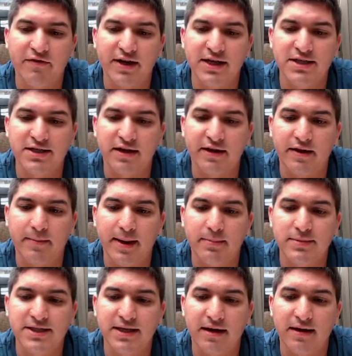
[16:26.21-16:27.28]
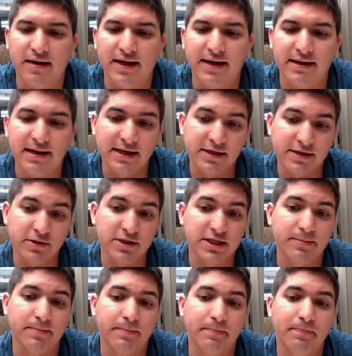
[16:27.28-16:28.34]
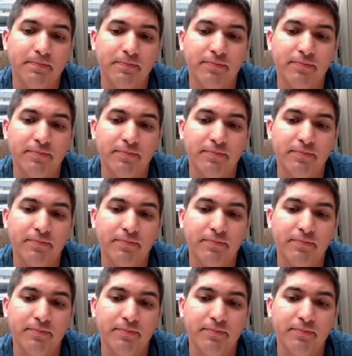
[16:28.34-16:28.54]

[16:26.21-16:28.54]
VCSEL and the MEM cell and do some